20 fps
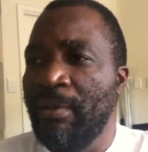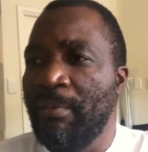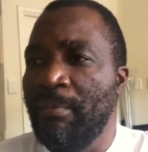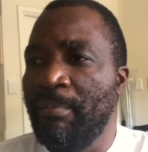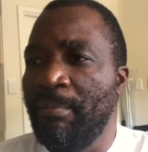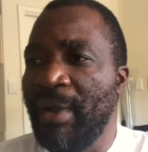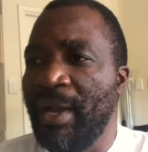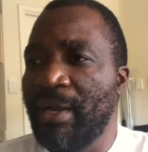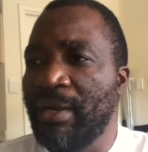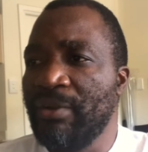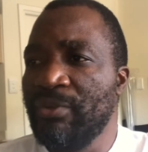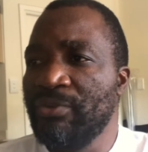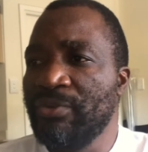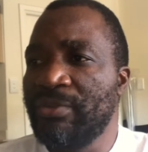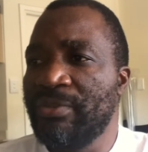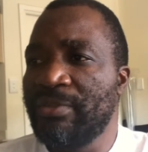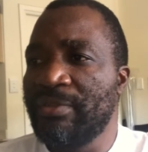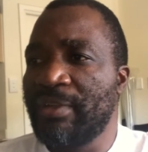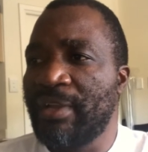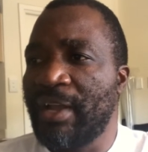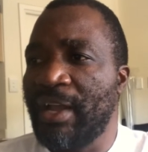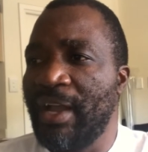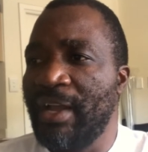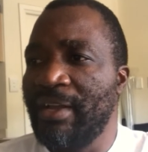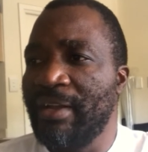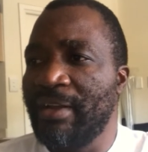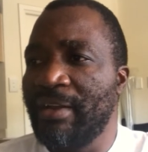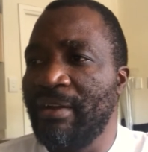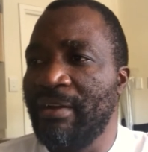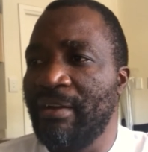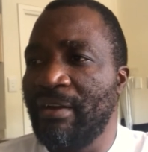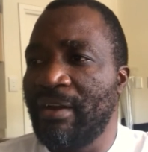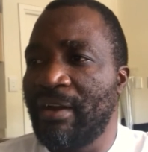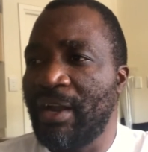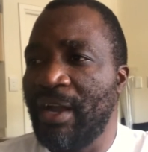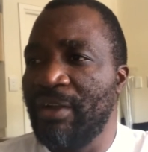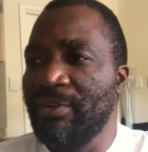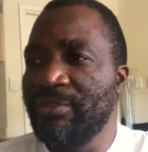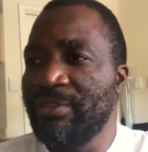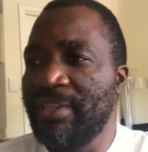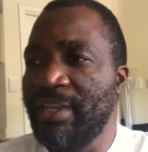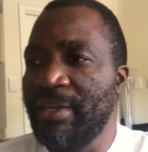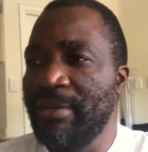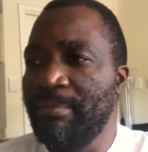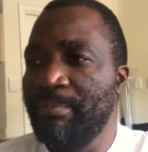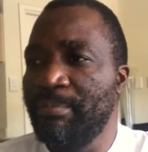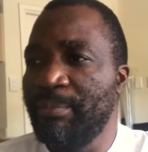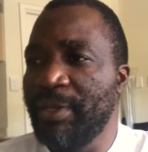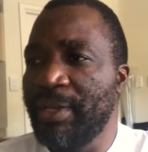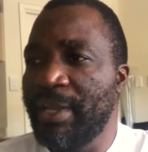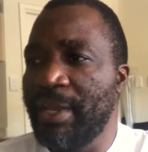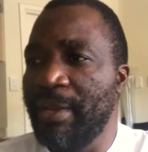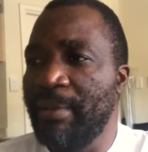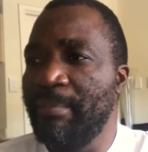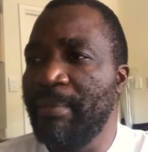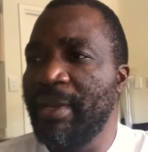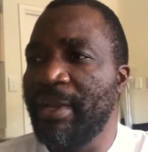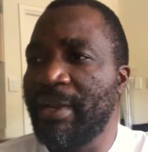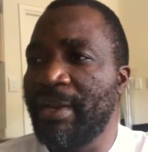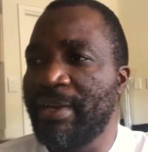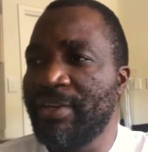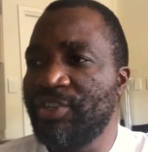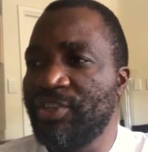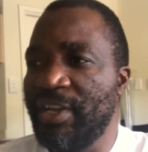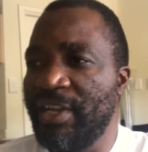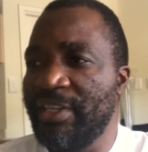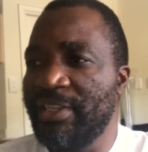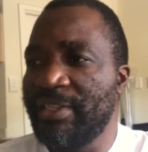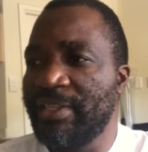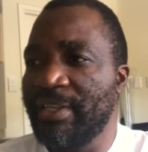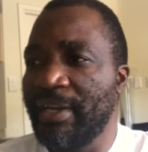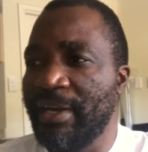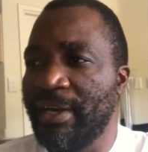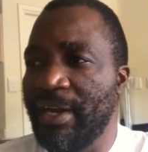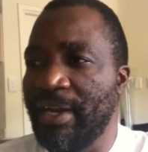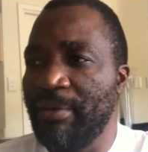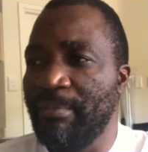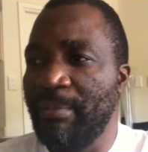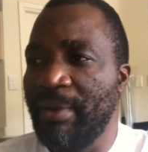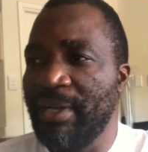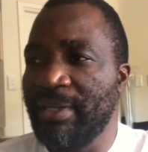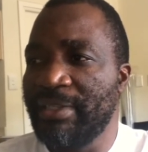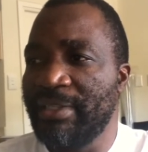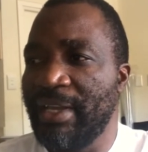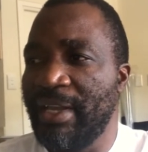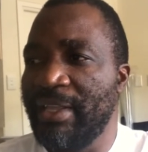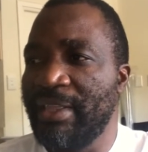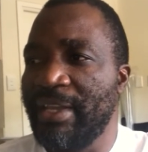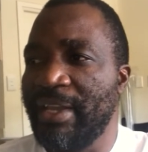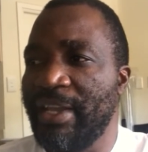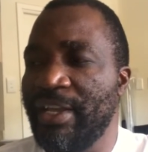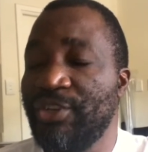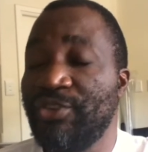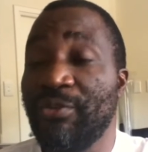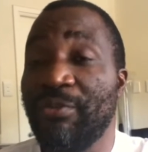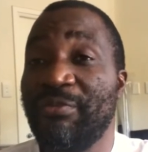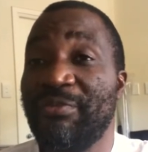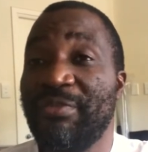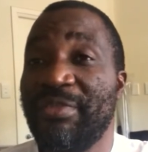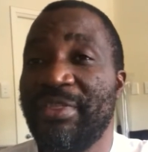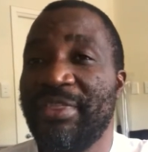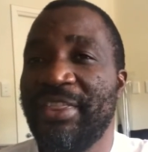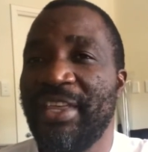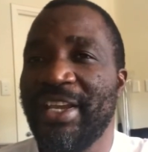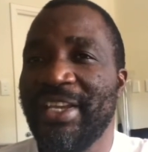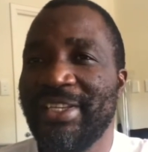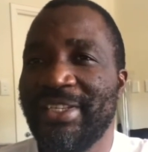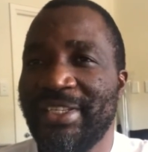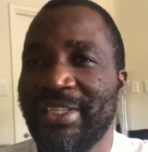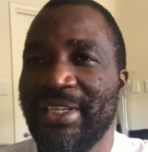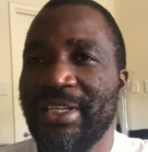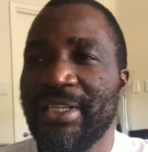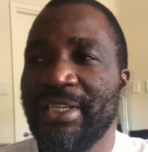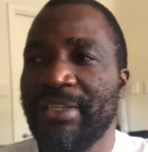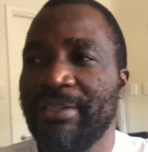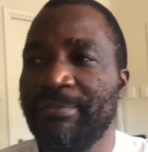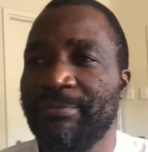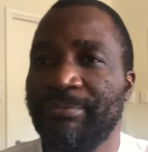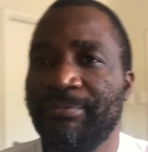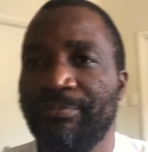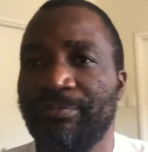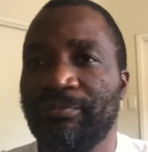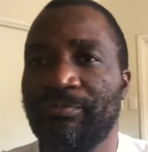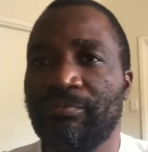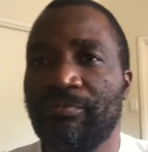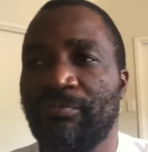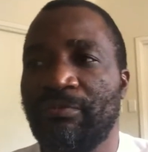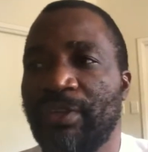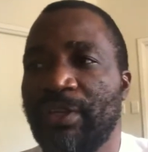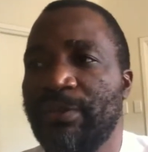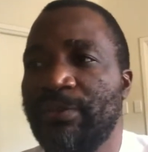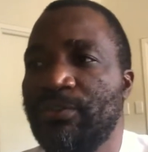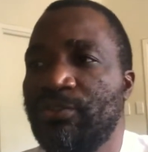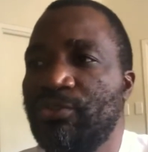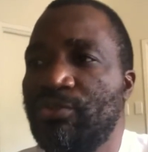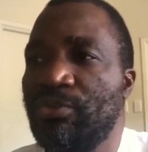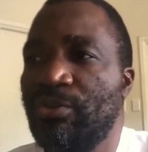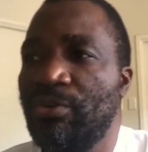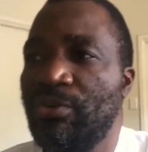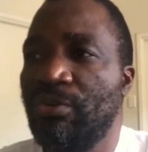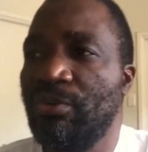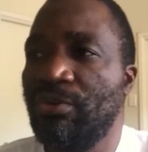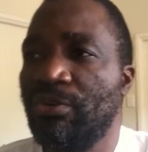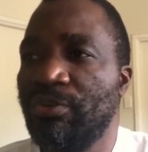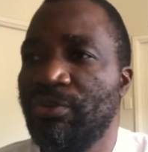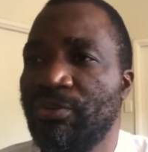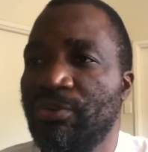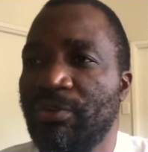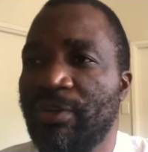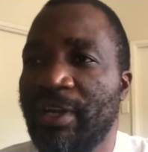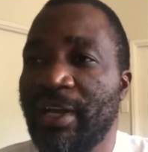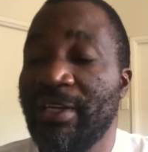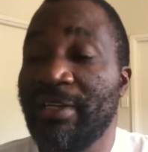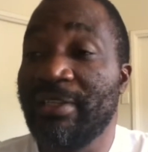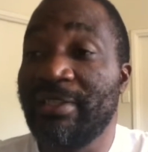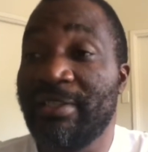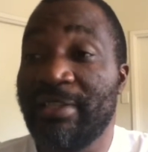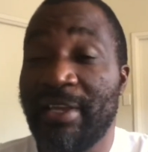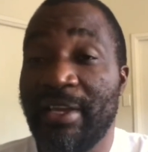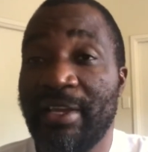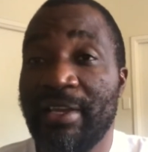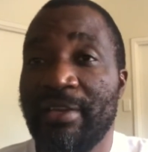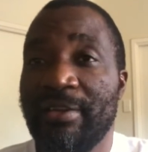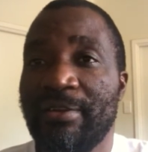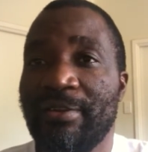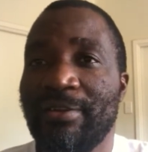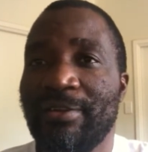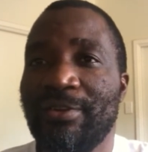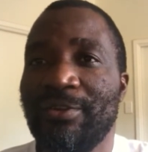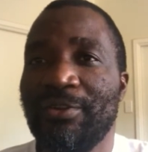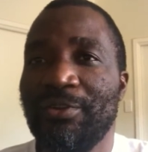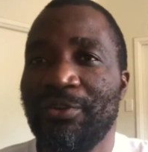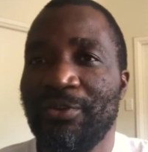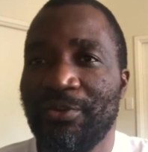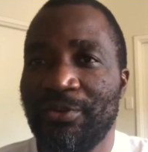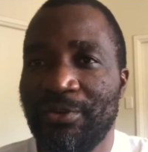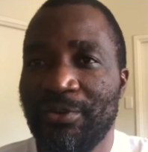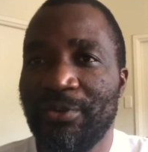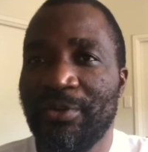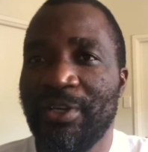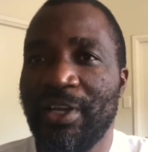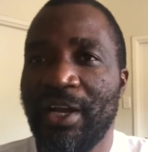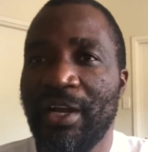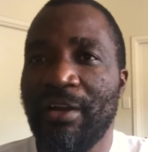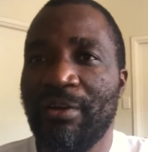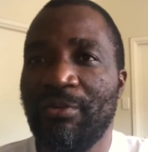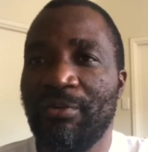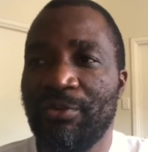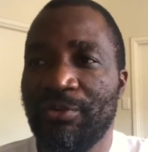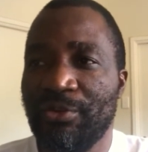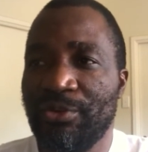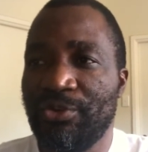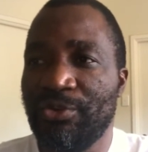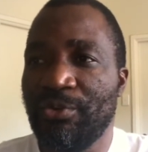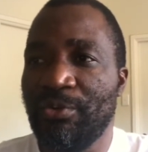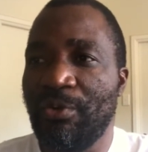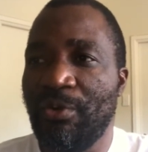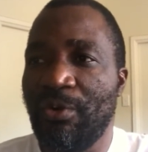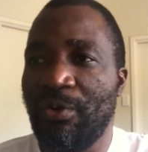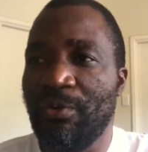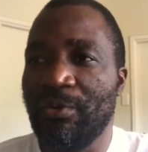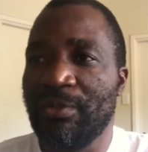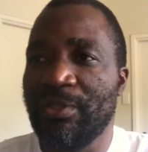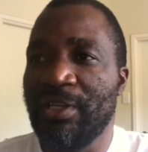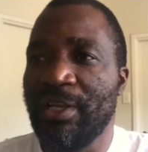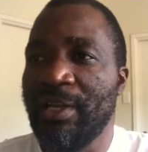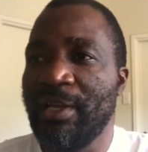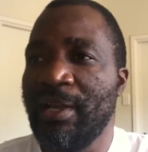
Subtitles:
Magnus Carlsen became a chess grandmaster at the age of 13. So you can't say you're too young or you're too old.